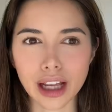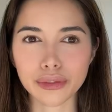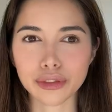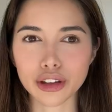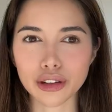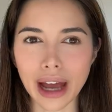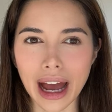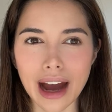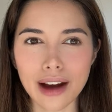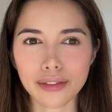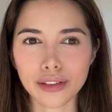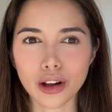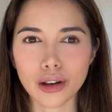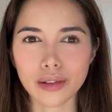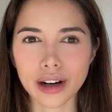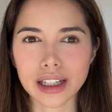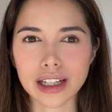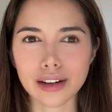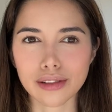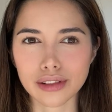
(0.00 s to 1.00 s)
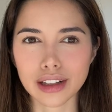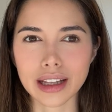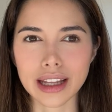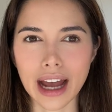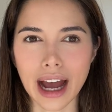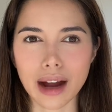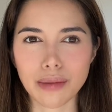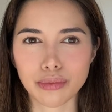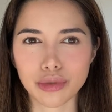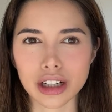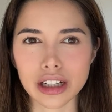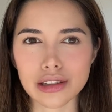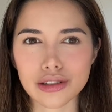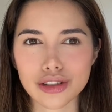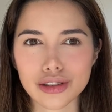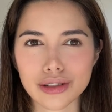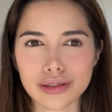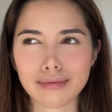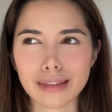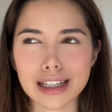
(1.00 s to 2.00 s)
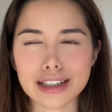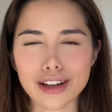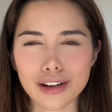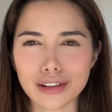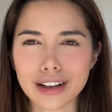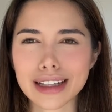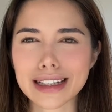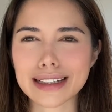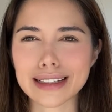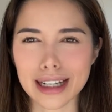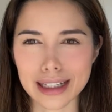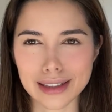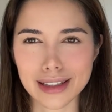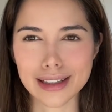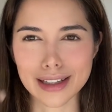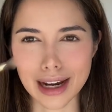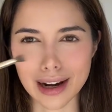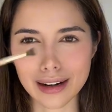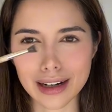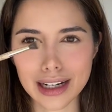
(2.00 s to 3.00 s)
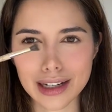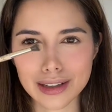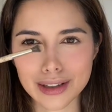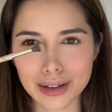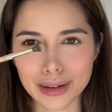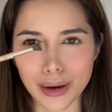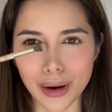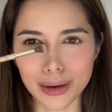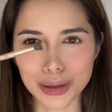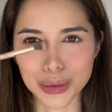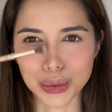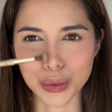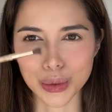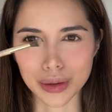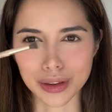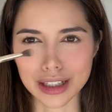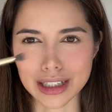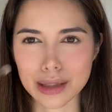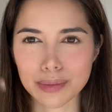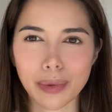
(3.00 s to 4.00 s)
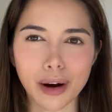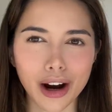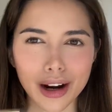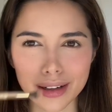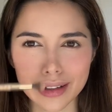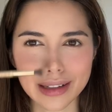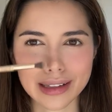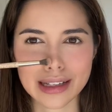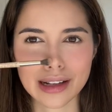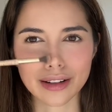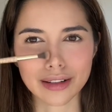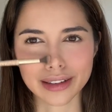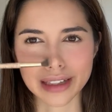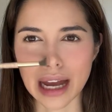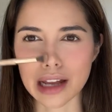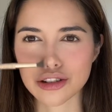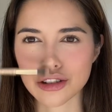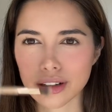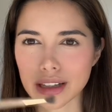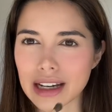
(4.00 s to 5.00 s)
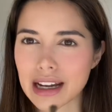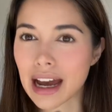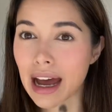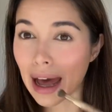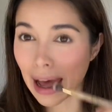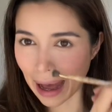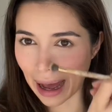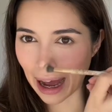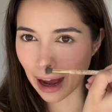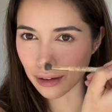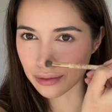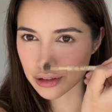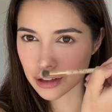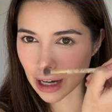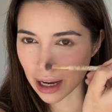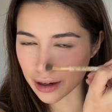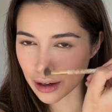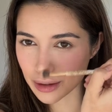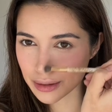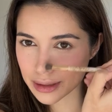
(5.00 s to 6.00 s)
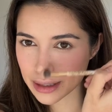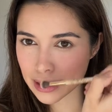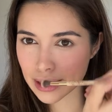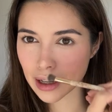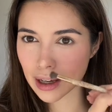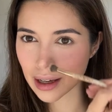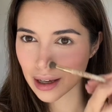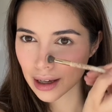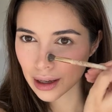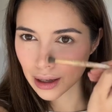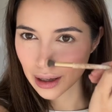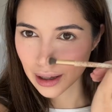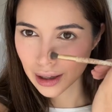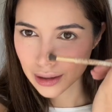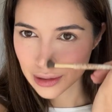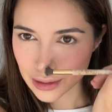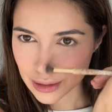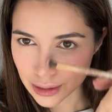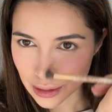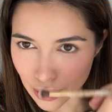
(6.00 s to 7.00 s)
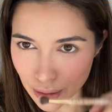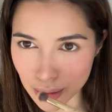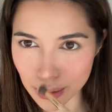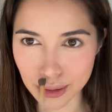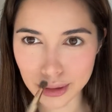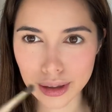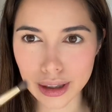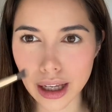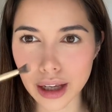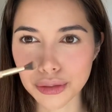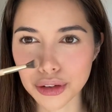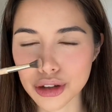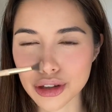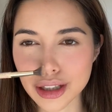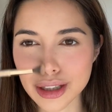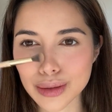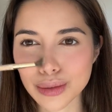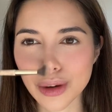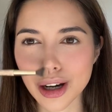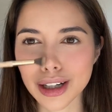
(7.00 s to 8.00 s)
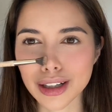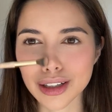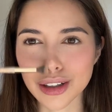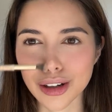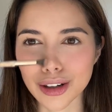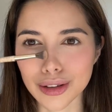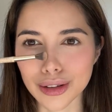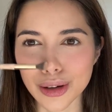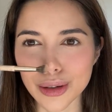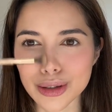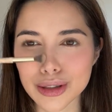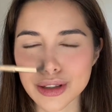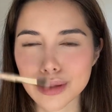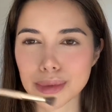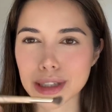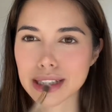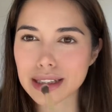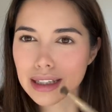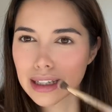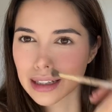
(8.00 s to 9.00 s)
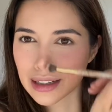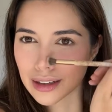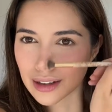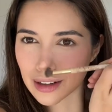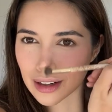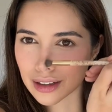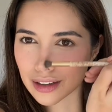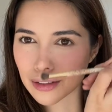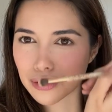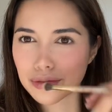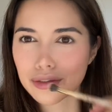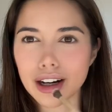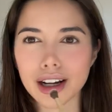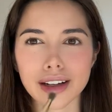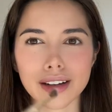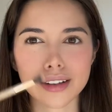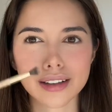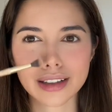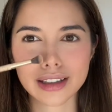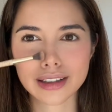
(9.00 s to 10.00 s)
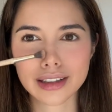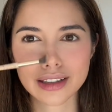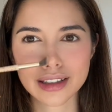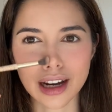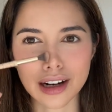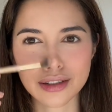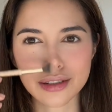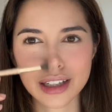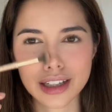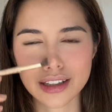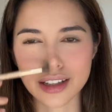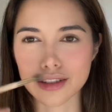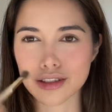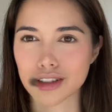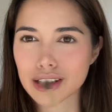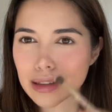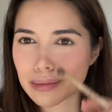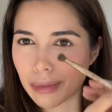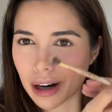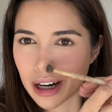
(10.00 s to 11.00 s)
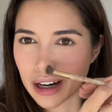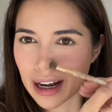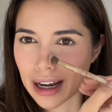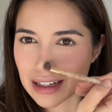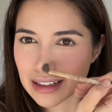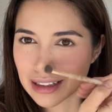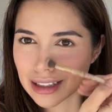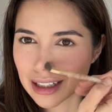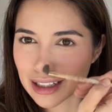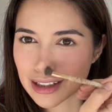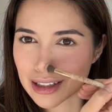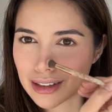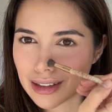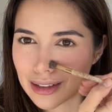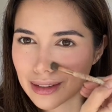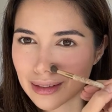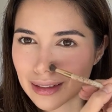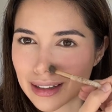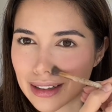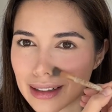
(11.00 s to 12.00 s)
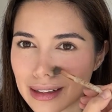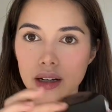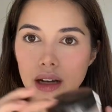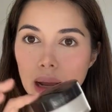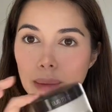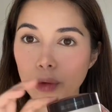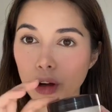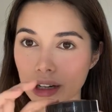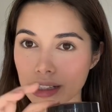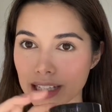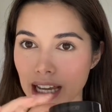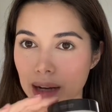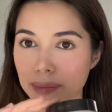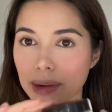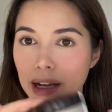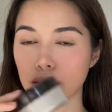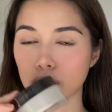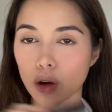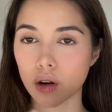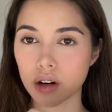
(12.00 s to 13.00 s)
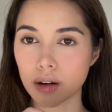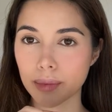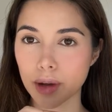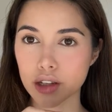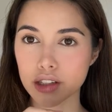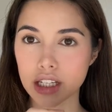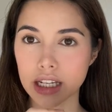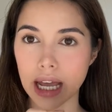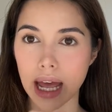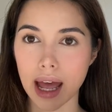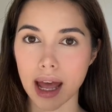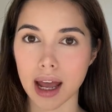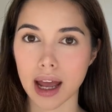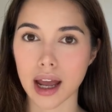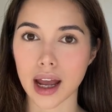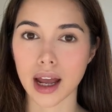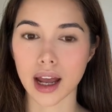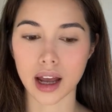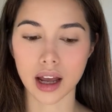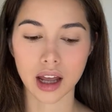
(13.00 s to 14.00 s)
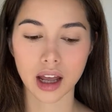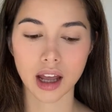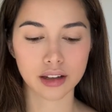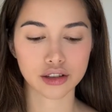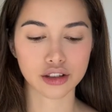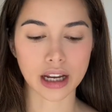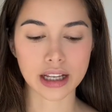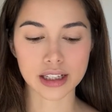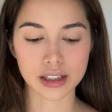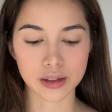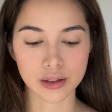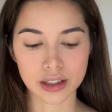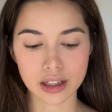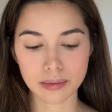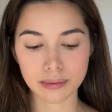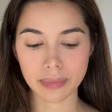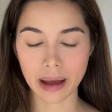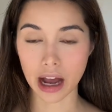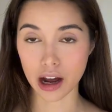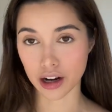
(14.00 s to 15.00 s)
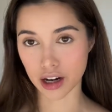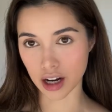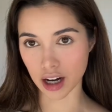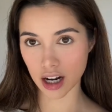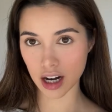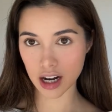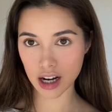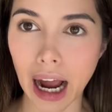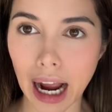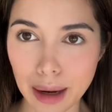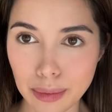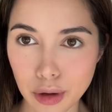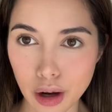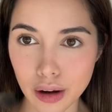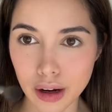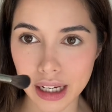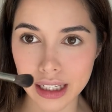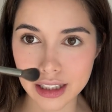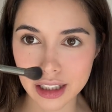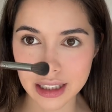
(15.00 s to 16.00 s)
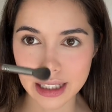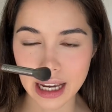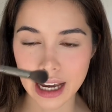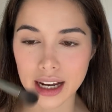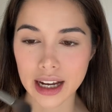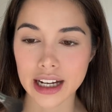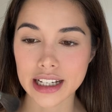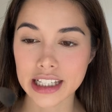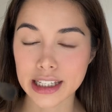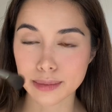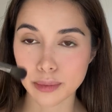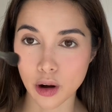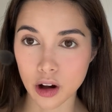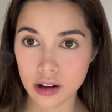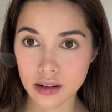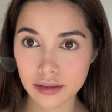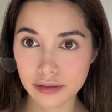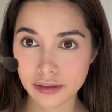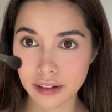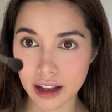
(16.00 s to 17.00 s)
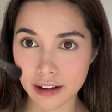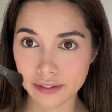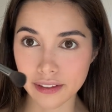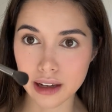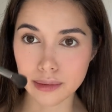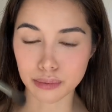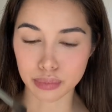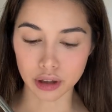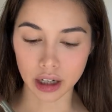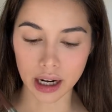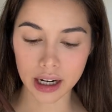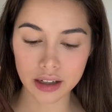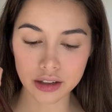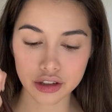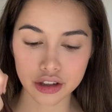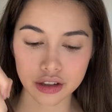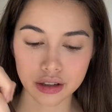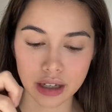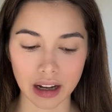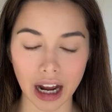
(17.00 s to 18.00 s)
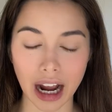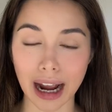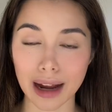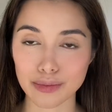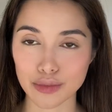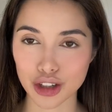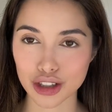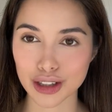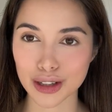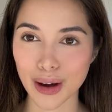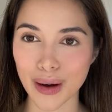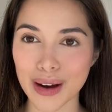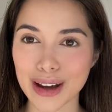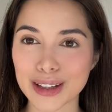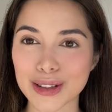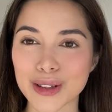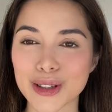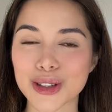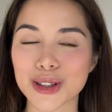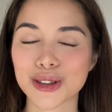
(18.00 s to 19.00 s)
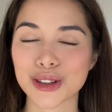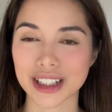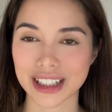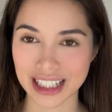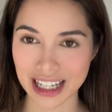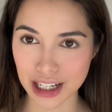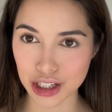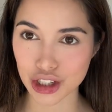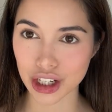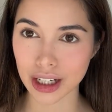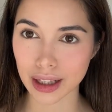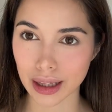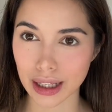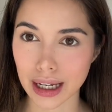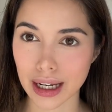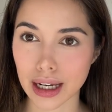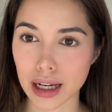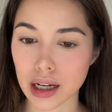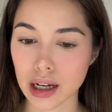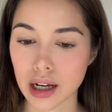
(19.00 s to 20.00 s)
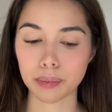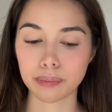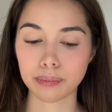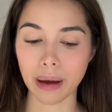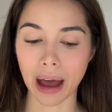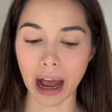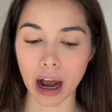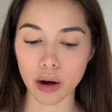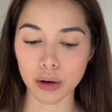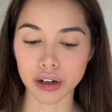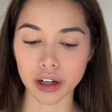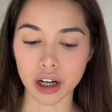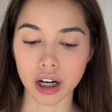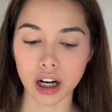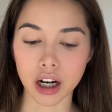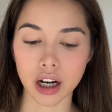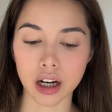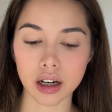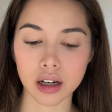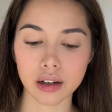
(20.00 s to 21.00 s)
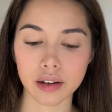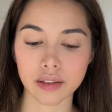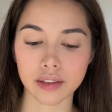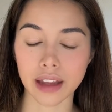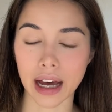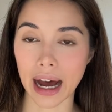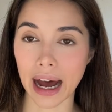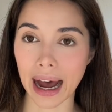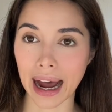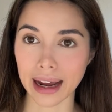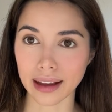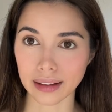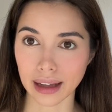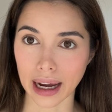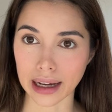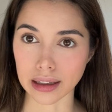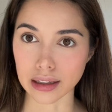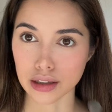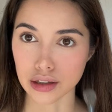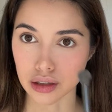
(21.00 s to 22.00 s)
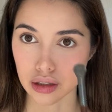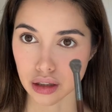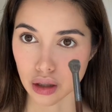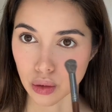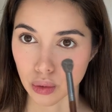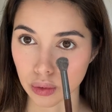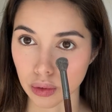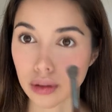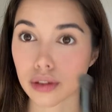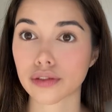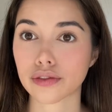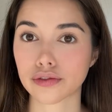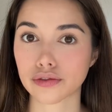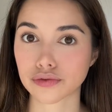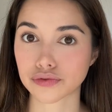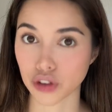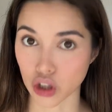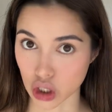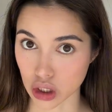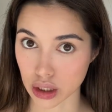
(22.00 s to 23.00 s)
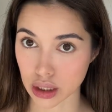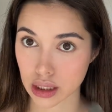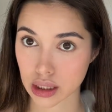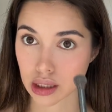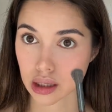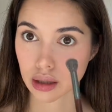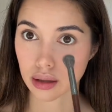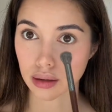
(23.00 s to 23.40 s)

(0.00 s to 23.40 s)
you have already a really high bridge, it's not really necessary to contour this part because it will naturally have shadows. So if you just want your nose to be skinnier at the front, this is actually such a smart idea to do. I'm gonna take my Laura Mercier translucent powder. I'm going to take a small fluffy brush. I'm just going to strategically powder the highlighted zone first.